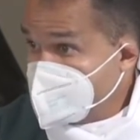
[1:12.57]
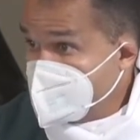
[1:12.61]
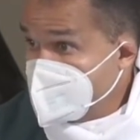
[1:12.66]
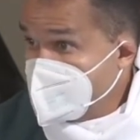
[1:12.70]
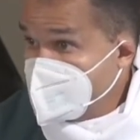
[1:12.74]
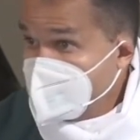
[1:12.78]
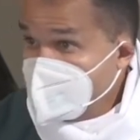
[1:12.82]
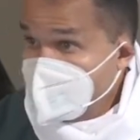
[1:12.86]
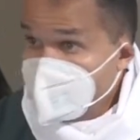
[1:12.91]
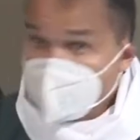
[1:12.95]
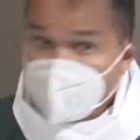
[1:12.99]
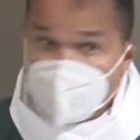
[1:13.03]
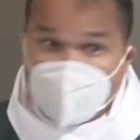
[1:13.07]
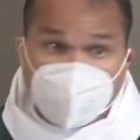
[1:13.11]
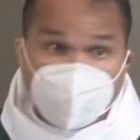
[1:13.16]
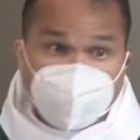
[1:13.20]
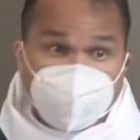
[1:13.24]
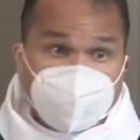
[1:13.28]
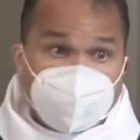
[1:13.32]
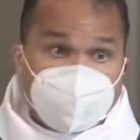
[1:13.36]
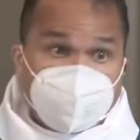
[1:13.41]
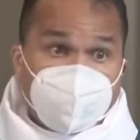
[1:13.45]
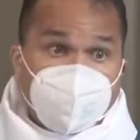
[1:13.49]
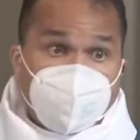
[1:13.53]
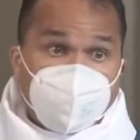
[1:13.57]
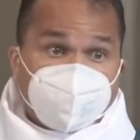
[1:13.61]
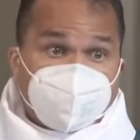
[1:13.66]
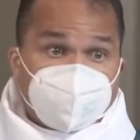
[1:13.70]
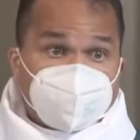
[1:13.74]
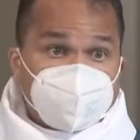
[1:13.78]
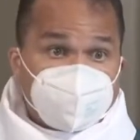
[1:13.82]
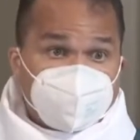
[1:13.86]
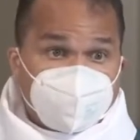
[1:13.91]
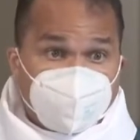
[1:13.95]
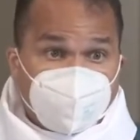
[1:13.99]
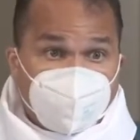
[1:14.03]
there are many Marthas in the
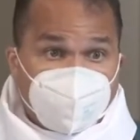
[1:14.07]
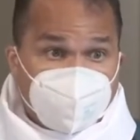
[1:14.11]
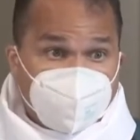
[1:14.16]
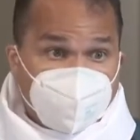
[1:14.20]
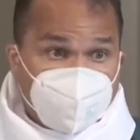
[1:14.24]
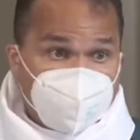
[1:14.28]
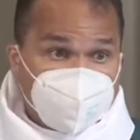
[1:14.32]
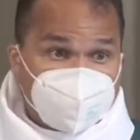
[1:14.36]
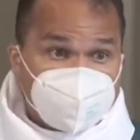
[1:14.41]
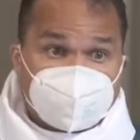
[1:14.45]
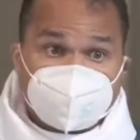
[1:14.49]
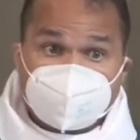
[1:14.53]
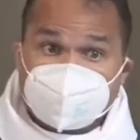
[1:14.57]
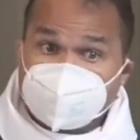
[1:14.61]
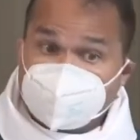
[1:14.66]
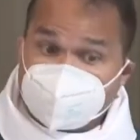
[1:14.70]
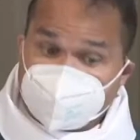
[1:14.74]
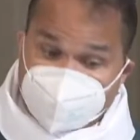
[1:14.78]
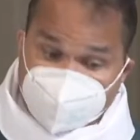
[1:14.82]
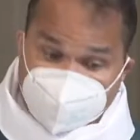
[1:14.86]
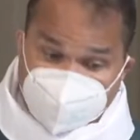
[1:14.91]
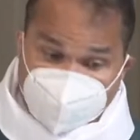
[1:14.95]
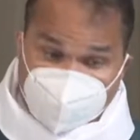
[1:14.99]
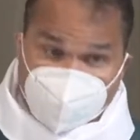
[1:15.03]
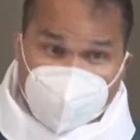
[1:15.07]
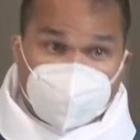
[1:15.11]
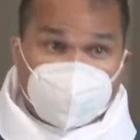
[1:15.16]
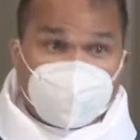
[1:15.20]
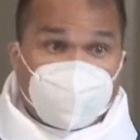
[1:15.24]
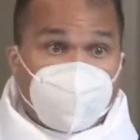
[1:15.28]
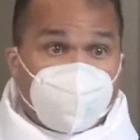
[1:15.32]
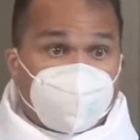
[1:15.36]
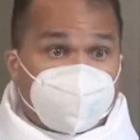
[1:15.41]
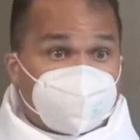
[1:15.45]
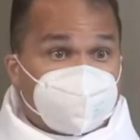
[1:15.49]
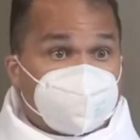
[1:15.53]
world who want Martha
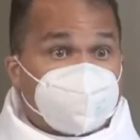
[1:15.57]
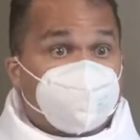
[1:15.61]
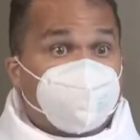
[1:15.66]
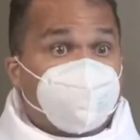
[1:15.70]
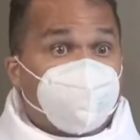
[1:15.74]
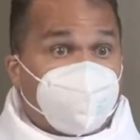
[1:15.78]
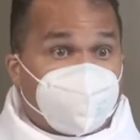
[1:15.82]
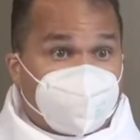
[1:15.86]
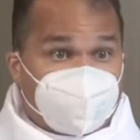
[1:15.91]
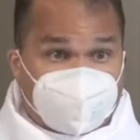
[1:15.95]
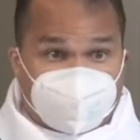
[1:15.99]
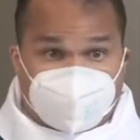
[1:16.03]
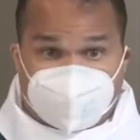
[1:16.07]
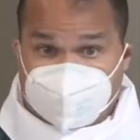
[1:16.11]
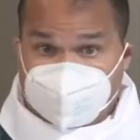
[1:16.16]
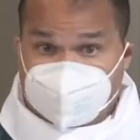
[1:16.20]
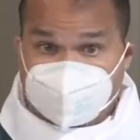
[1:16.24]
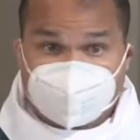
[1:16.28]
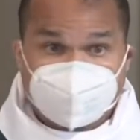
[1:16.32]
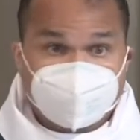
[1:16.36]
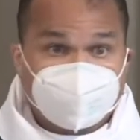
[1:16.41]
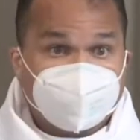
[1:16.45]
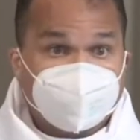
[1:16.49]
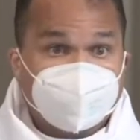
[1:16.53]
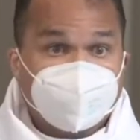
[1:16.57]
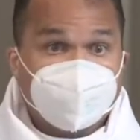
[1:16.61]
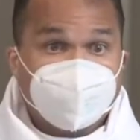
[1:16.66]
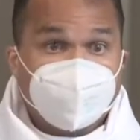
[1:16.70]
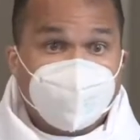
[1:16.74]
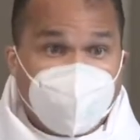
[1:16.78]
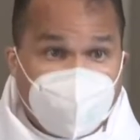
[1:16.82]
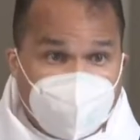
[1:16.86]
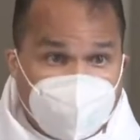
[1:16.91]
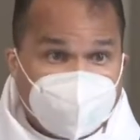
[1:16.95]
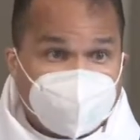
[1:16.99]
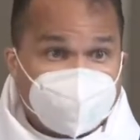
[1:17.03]
defended. Hey,
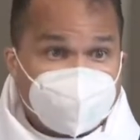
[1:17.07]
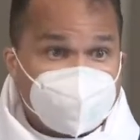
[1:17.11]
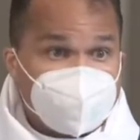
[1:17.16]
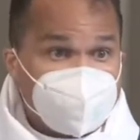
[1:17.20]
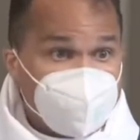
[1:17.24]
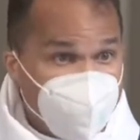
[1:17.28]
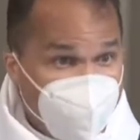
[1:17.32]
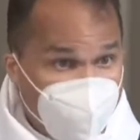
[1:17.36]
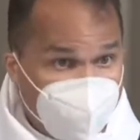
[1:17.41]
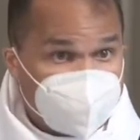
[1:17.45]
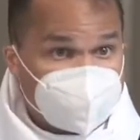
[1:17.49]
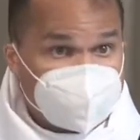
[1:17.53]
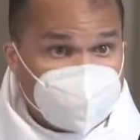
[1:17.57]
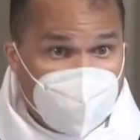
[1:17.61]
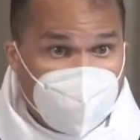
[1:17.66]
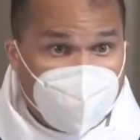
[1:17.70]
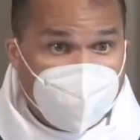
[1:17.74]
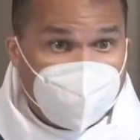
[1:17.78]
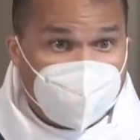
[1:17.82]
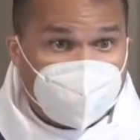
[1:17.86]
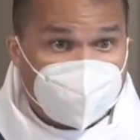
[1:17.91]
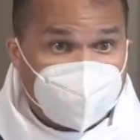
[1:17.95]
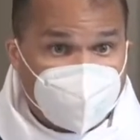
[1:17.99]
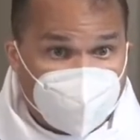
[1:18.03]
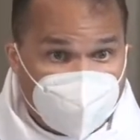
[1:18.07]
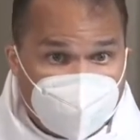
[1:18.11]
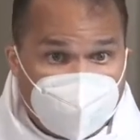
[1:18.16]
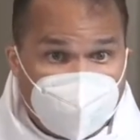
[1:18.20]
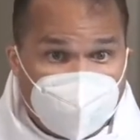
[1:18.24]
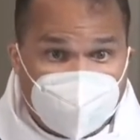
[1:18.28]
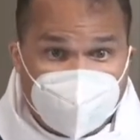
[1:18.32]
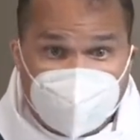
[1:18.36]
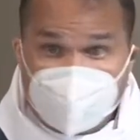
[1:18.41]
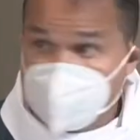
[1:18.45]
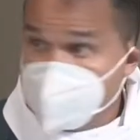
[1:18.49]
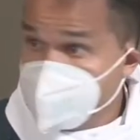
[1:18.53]
she works hard for her money,
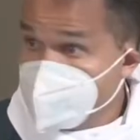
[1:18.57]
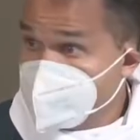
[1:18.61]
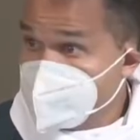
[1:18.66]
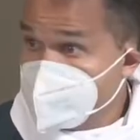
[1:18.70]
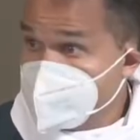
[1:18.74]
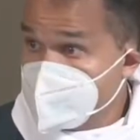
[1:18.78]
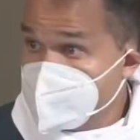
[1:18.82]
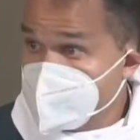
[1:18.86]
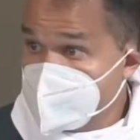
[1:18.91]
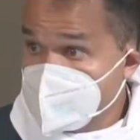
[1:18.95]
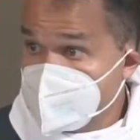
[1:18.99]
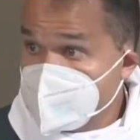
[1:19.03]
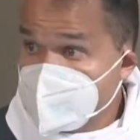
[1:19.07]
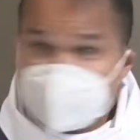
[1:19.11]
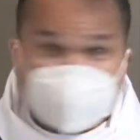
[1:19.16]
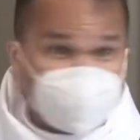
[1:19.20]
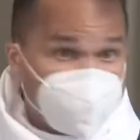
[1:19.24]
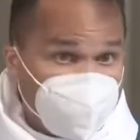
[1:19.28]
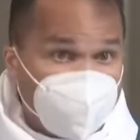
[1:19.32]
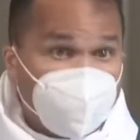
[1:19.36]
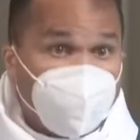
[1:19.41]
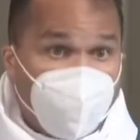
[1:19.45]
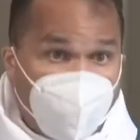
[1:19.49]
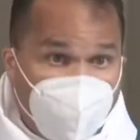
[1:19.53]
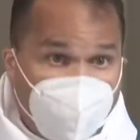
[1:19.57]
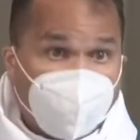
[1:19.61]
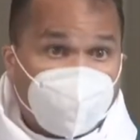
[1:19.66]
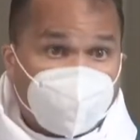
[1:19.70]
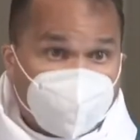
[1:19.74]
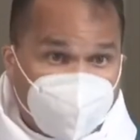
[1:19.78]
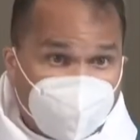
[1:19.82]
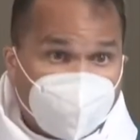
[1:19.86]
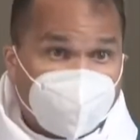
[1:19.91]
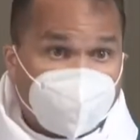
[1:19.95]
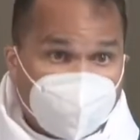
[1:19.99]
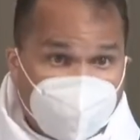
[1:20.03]
so hard for her
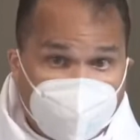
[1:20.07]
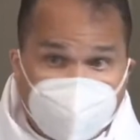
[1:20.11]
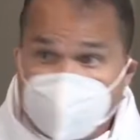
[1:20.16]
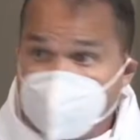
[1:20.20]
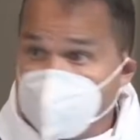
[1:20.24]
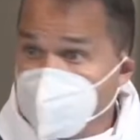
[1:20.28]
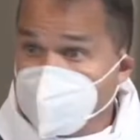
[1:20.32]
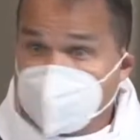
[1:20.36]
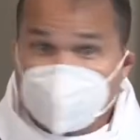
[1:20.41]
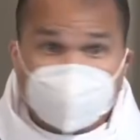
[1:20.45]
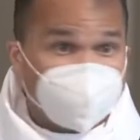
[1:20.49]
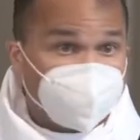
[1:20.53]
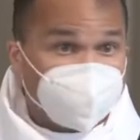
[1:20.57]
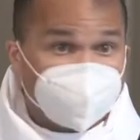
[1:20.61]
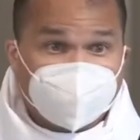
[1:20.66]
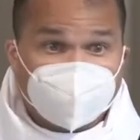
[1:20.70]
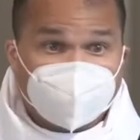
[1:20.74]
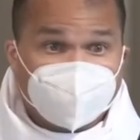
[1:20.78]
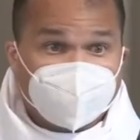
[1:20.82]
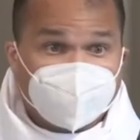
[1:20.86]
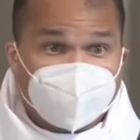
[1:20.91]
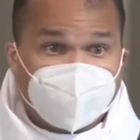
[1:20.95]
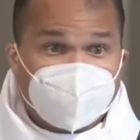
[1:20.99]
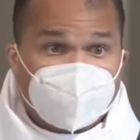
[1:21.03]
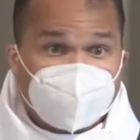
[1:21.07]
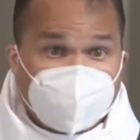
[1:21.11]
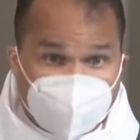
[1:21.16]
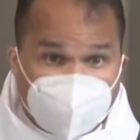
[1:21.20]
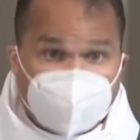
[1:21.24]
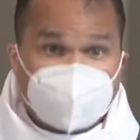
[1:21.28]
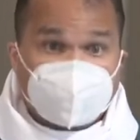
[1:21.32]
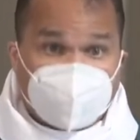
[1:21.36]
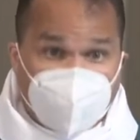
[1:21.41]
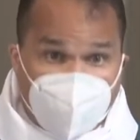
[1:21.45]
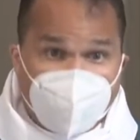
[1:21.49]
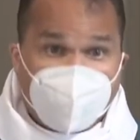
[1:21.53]
money. She works
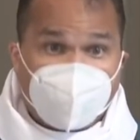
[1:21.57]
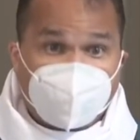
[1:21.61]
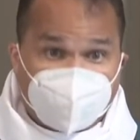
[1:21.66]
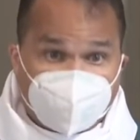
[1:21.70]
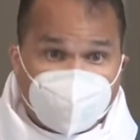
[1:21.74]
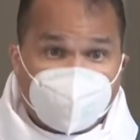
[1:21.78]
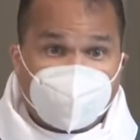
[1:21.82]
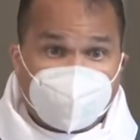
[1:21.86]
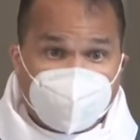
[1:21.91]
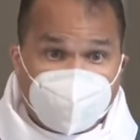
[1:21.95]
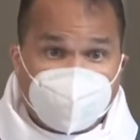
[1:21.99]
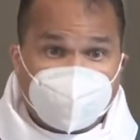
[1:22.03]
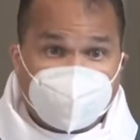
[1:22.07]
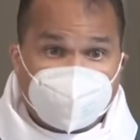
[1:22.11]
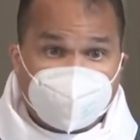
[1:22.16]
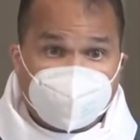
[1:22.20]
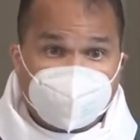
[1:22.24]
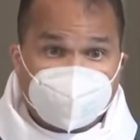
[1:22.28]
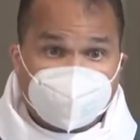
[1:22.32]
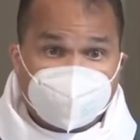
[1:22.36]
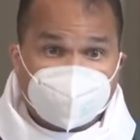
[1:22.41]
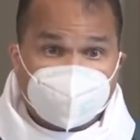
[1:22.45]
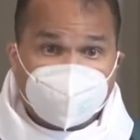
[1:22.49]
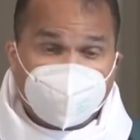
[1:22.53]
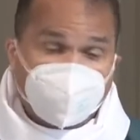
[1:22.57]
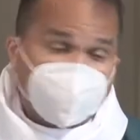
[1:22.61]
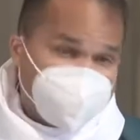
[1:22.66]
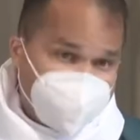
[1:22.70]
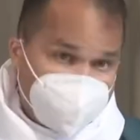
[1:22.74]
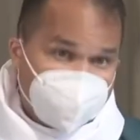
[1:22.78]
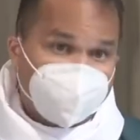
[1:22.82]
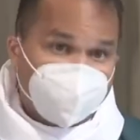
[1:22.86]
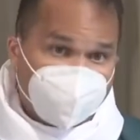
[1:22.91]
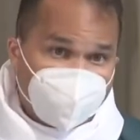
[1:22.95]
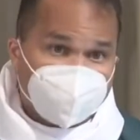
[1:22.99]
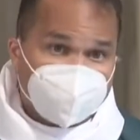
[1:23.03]
hard for her money. Okay,
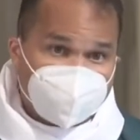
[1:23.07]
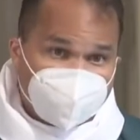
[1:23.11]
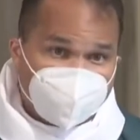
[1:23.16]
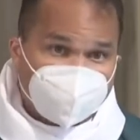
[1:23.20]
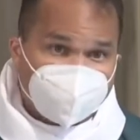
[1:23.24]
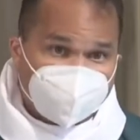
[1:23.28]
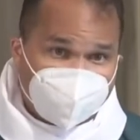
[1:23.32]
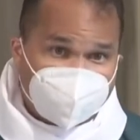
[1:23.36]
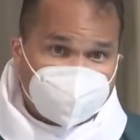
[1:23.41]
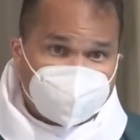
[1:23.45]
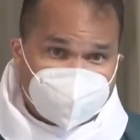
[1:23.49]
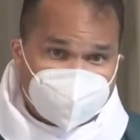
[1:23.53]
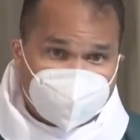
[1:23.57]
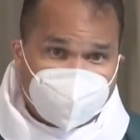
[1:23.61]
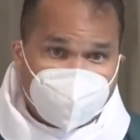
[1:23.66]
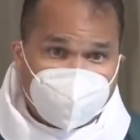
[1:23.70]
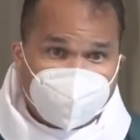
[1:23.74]
well, you know the rest of that.